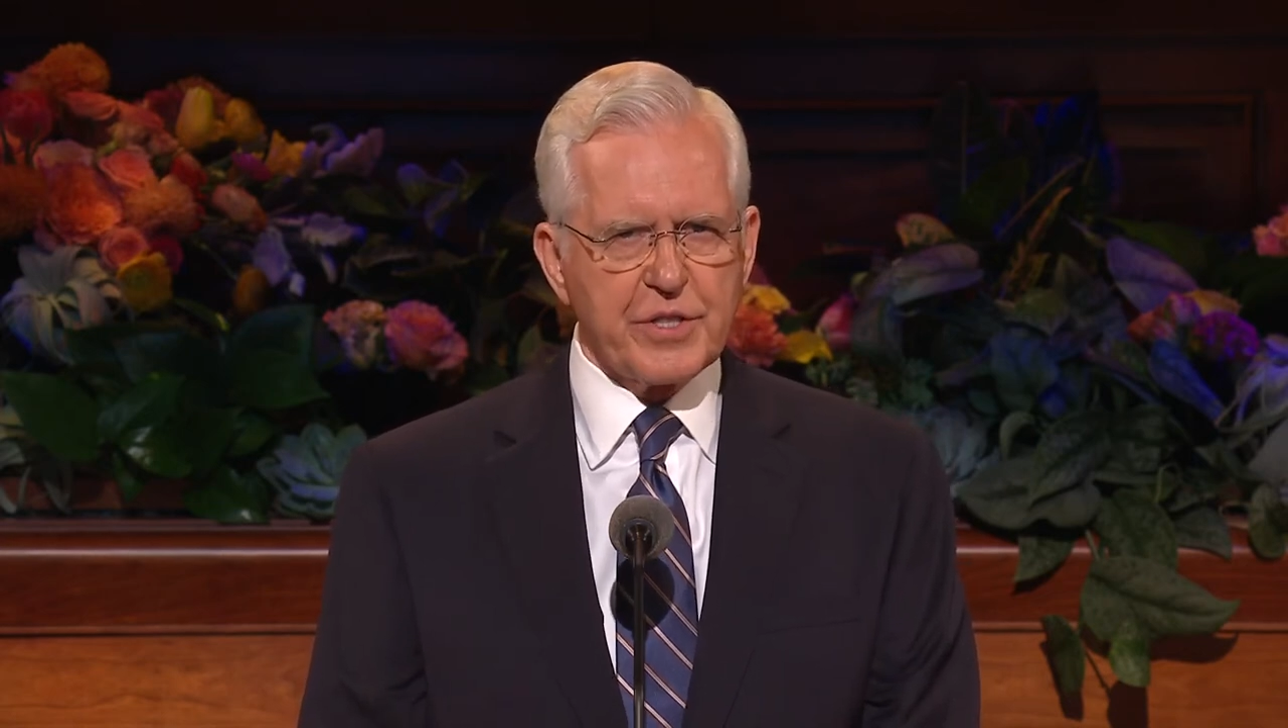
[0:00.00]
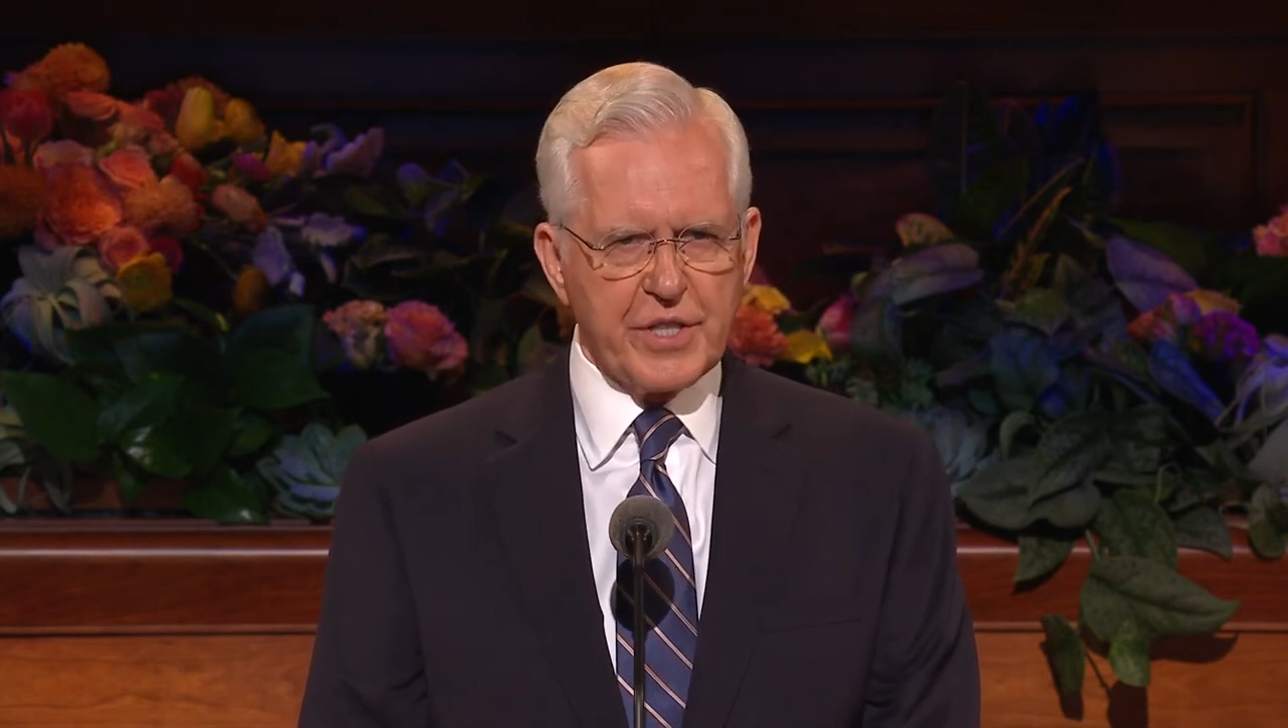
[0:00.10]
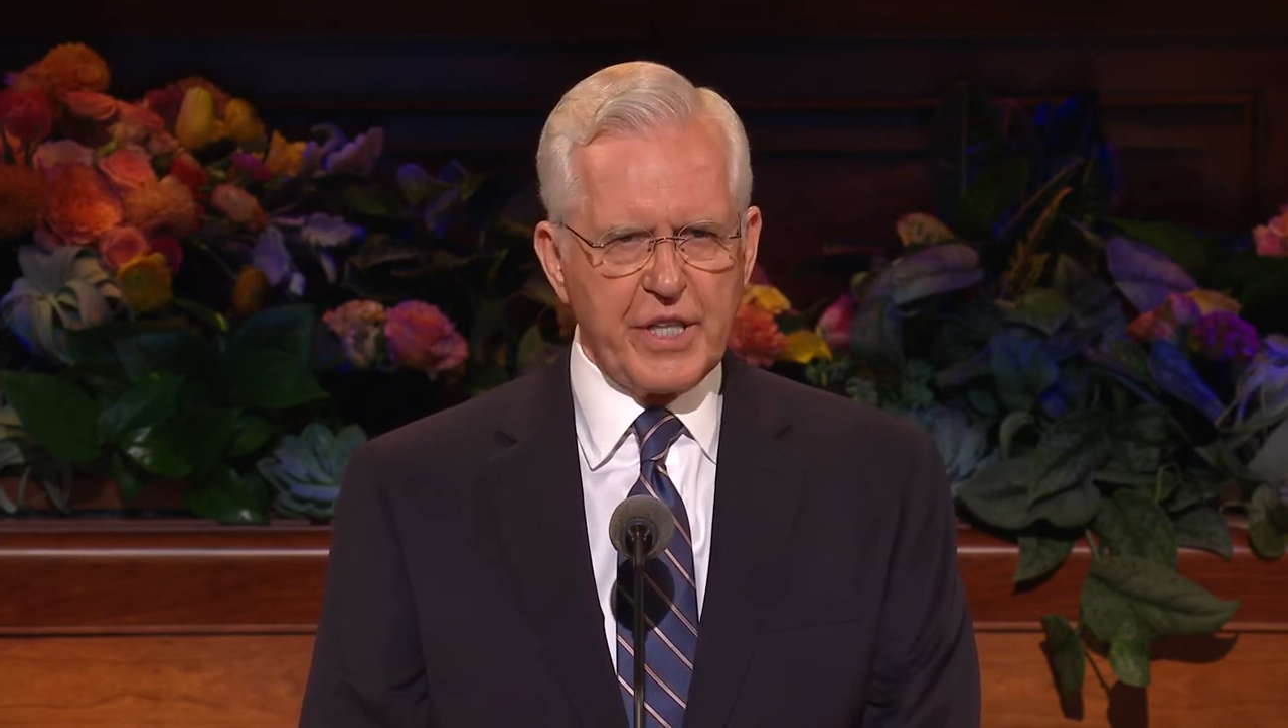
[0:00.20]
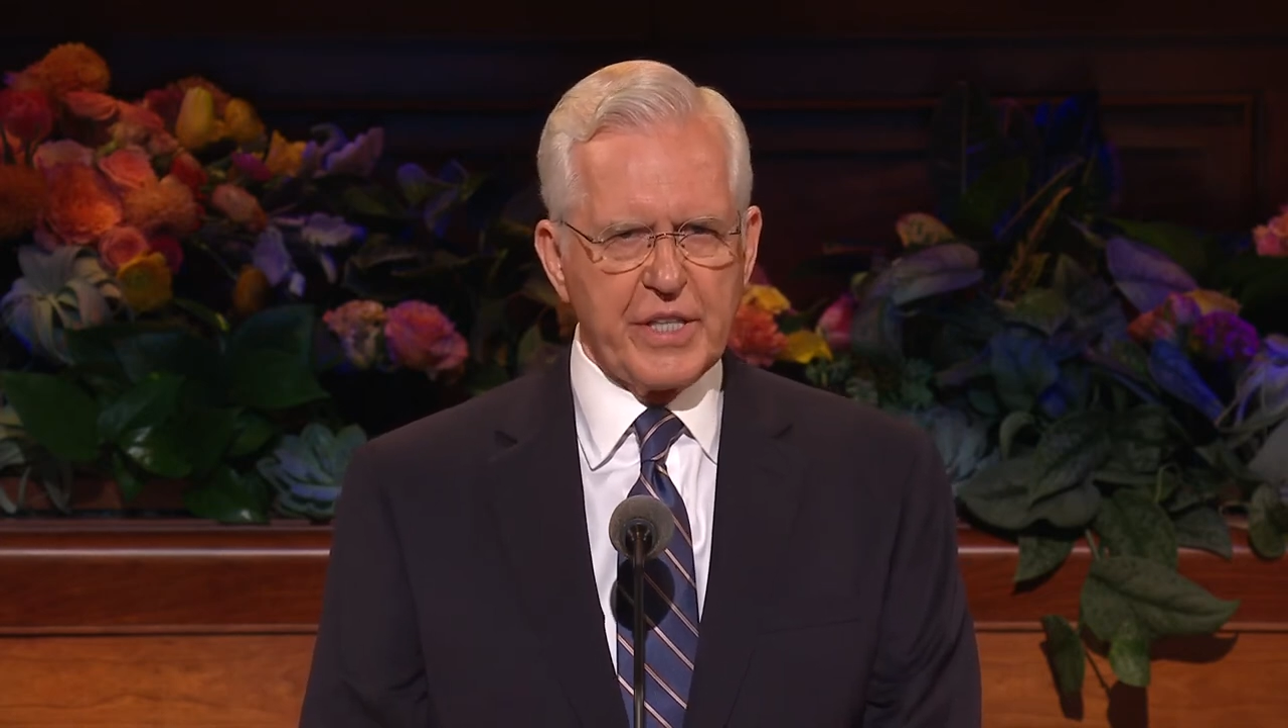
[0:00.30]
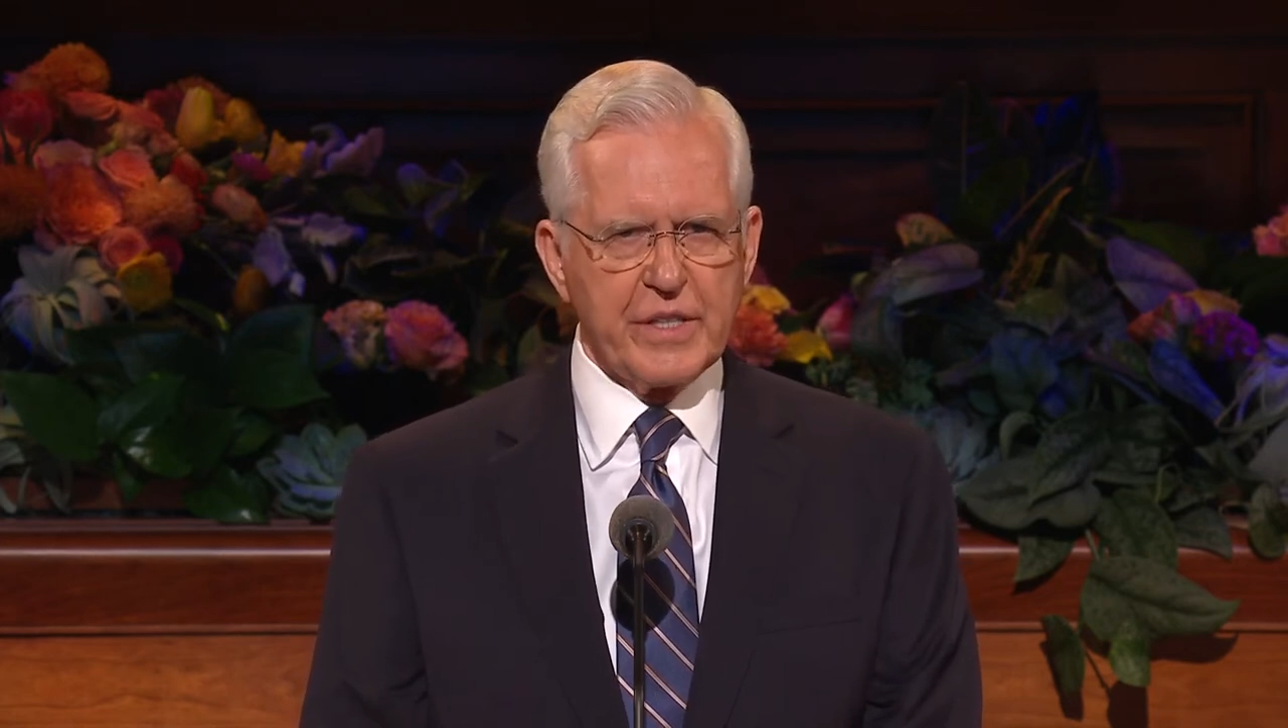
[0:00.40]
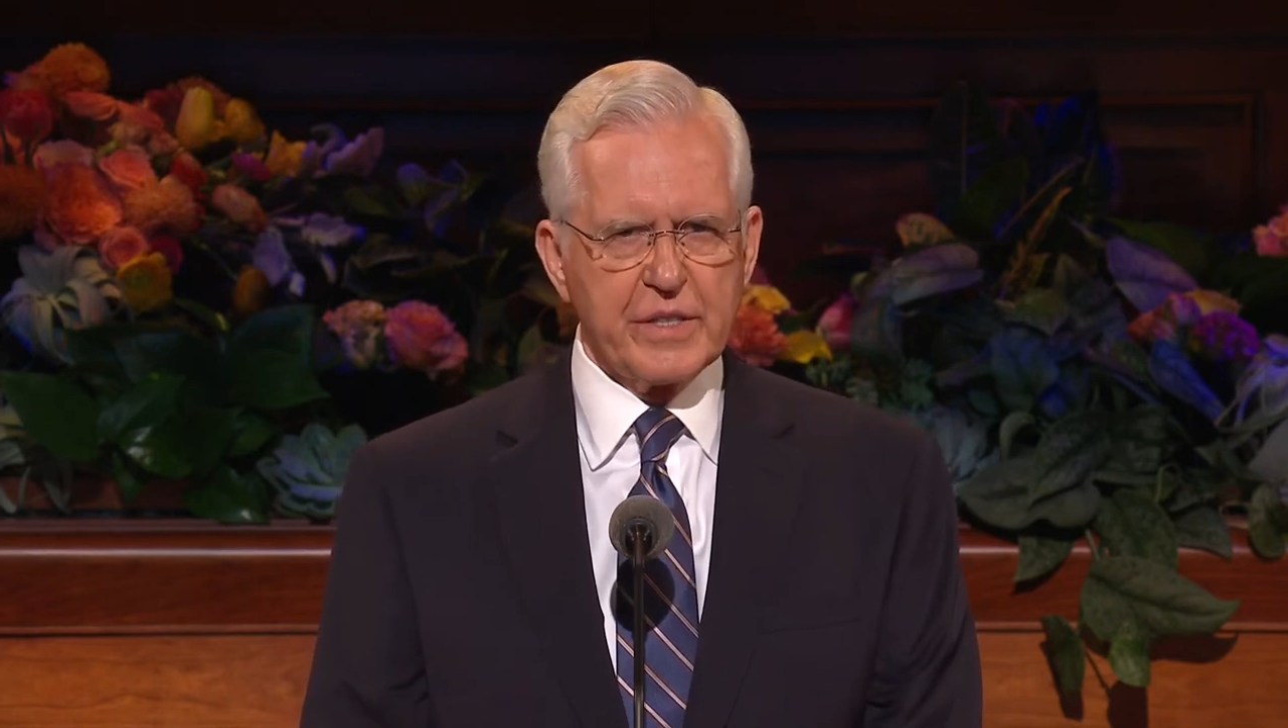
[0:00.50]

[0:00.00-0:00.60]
state.